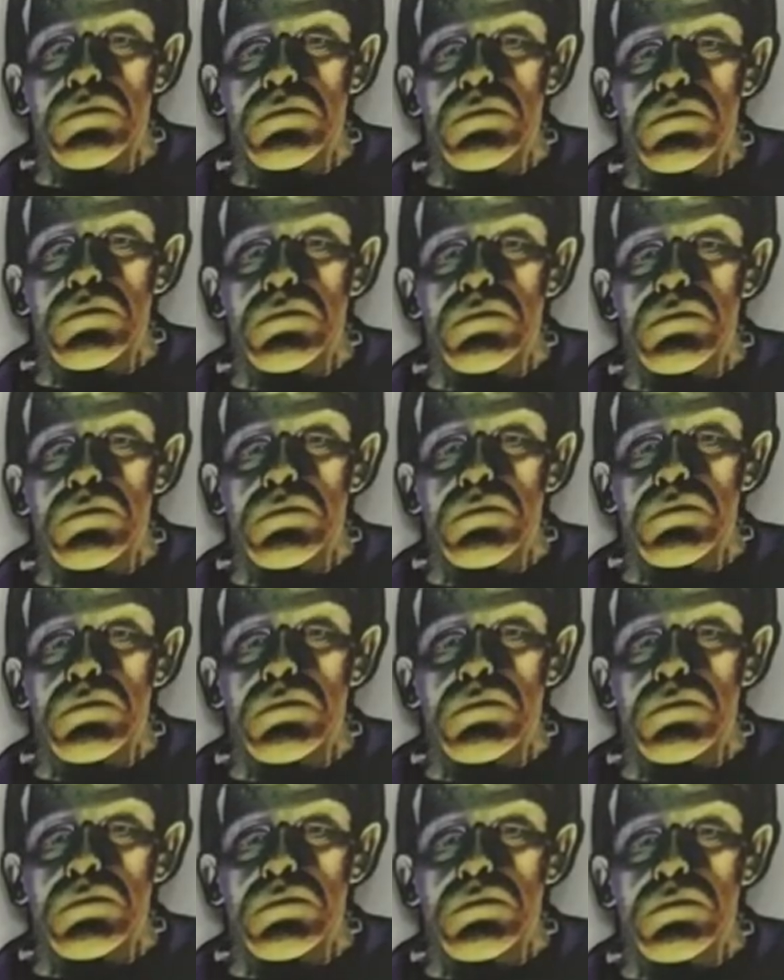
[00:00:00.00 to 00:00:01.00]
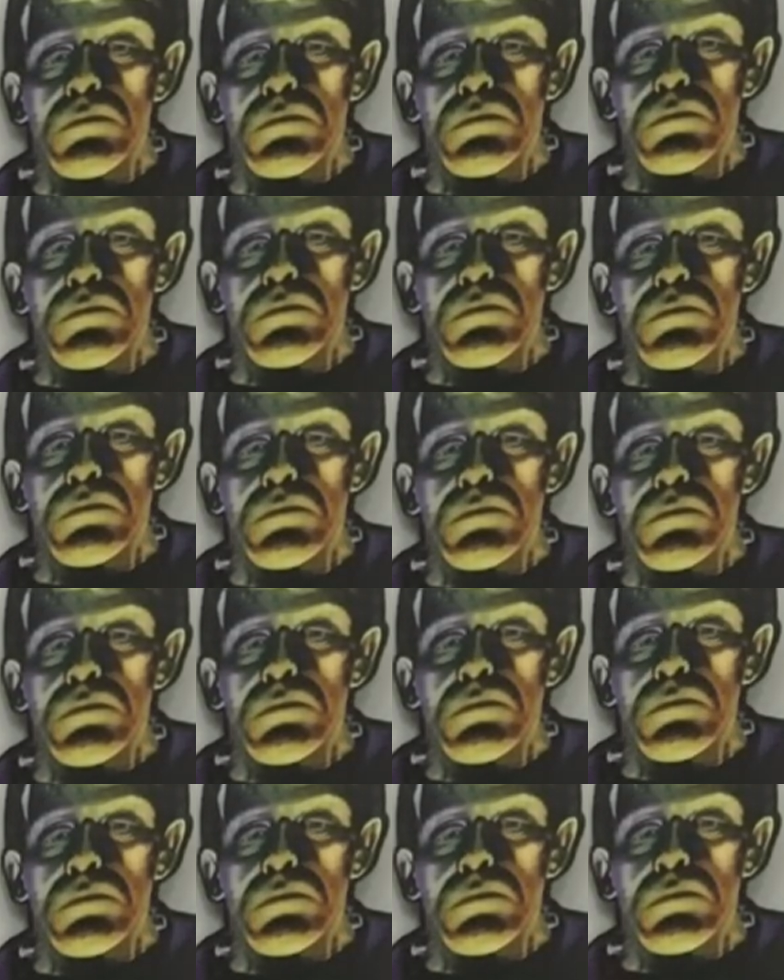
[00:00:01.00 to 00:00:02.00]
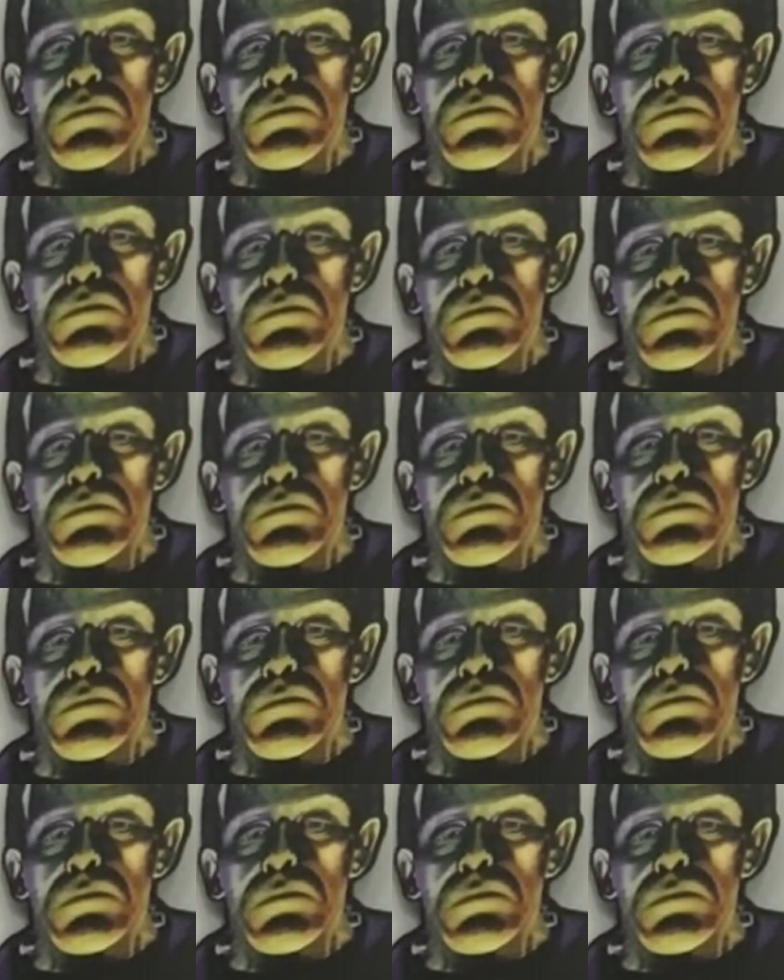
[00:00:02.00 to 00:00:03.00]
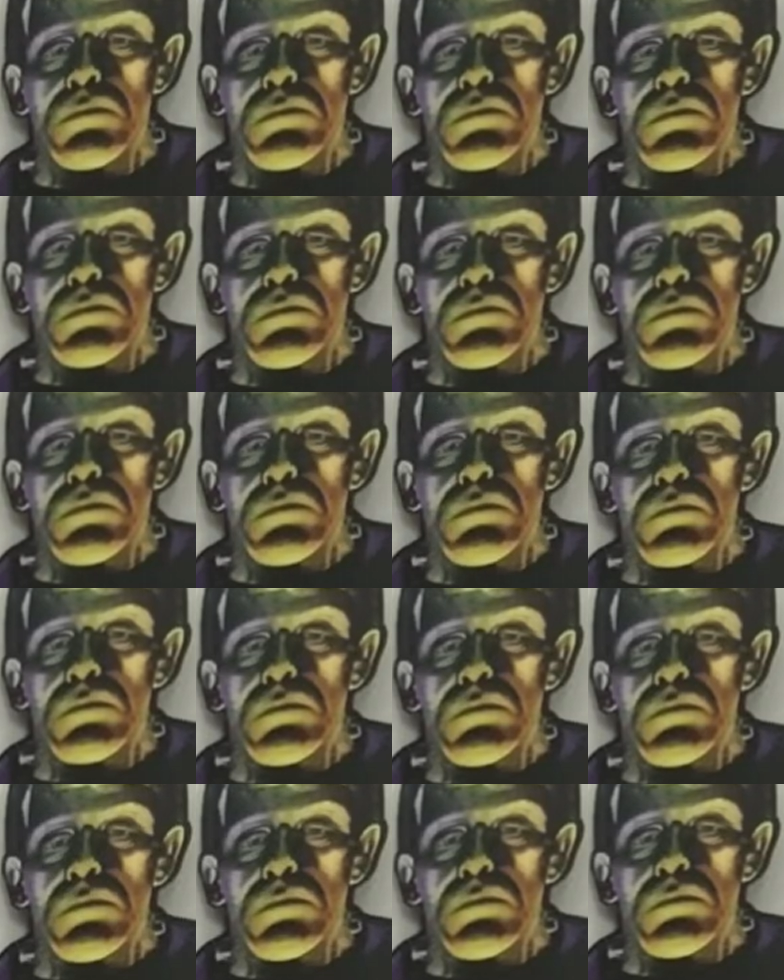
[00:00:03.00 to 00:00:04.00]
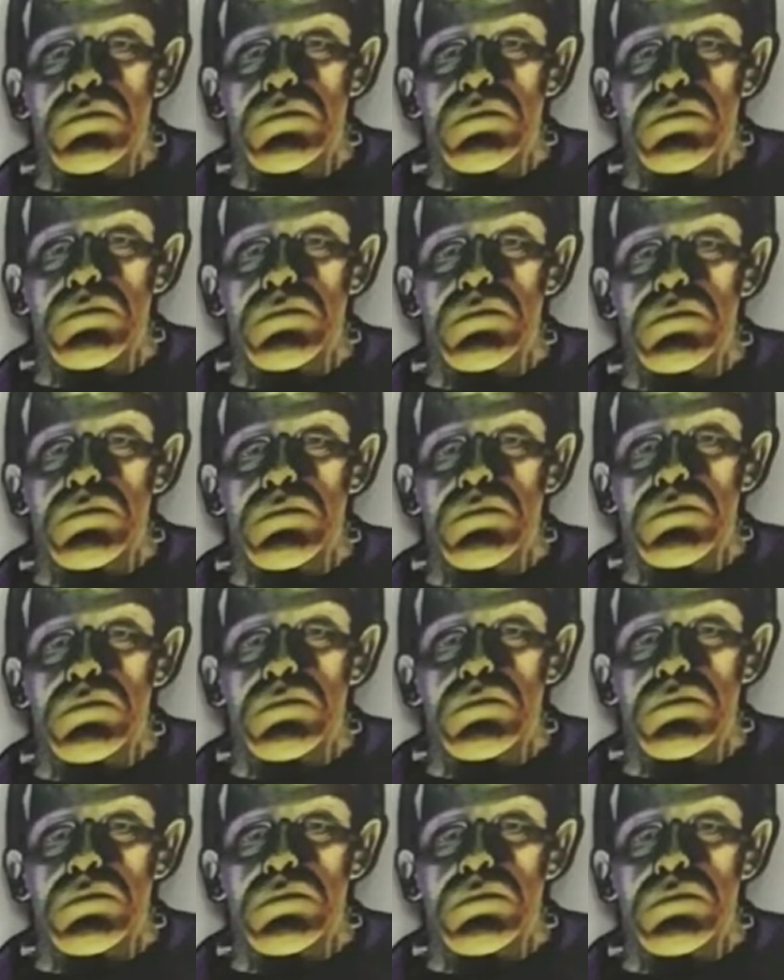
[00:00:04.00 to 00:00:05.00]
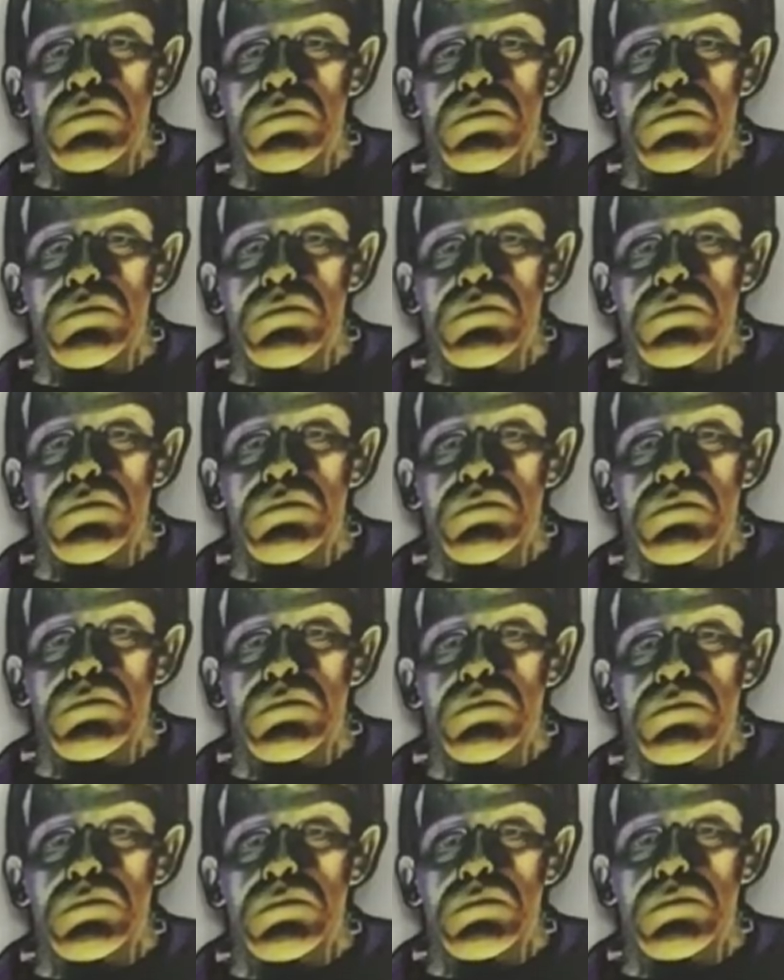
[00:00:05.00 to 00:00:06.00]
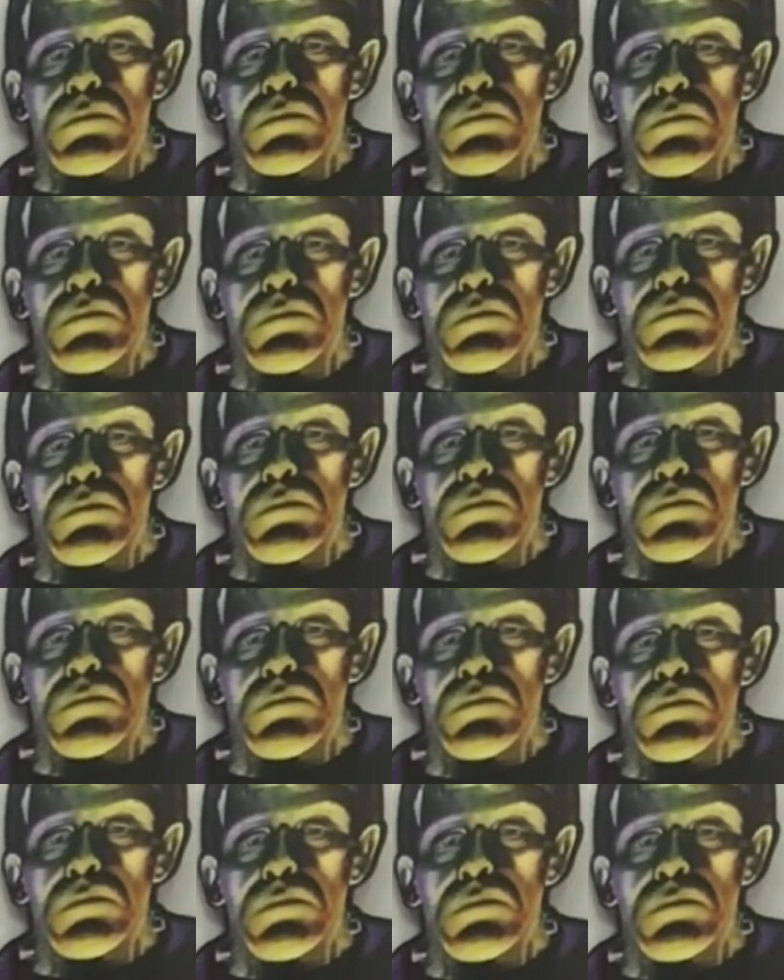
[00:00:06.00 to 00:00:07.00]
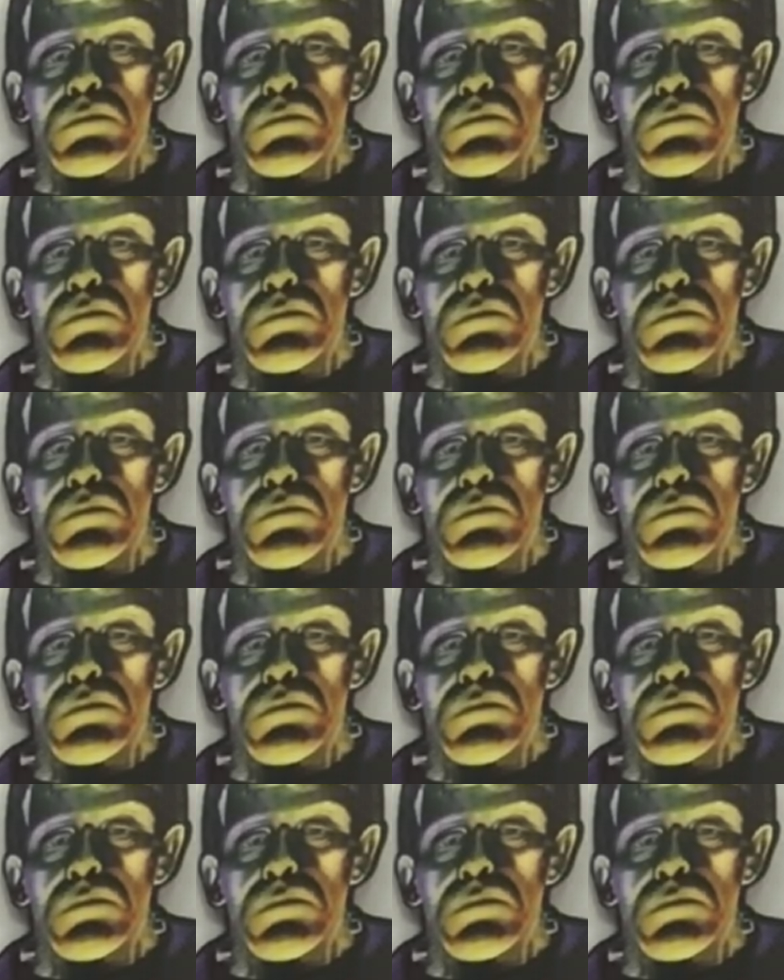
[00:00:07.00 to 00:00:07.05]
No words are spoken by the person on screen.